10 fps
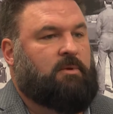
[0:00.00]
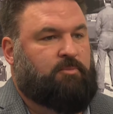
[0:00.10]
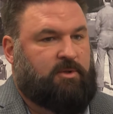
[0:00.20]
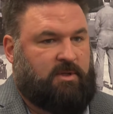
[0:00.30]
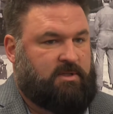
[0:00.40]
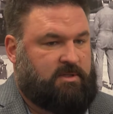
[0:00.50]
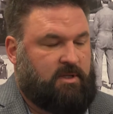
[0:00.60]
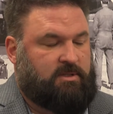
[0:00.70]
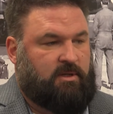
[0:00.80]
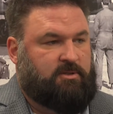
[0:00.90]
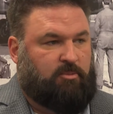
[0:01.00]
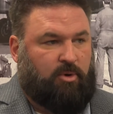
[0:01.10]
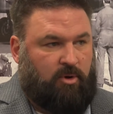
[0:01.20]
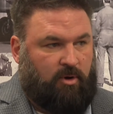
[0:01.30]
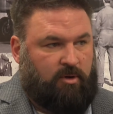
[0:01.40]
that sets us
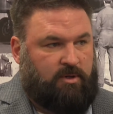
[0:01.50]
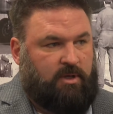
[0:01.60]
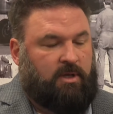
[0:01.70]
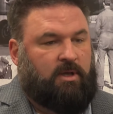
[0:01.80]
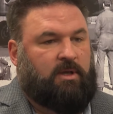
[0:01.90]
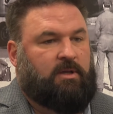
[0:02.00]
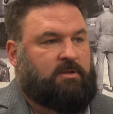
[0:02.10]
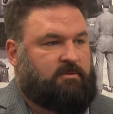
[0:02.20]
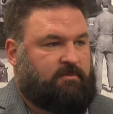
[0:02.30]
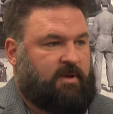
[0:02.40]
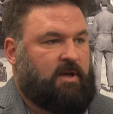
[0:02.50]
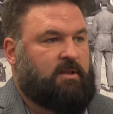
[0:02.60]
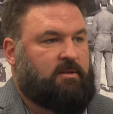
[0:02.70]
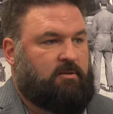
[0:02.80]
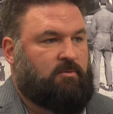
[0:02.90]
apart, is the
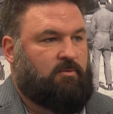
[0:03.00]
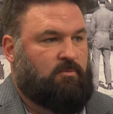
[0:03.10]
fact that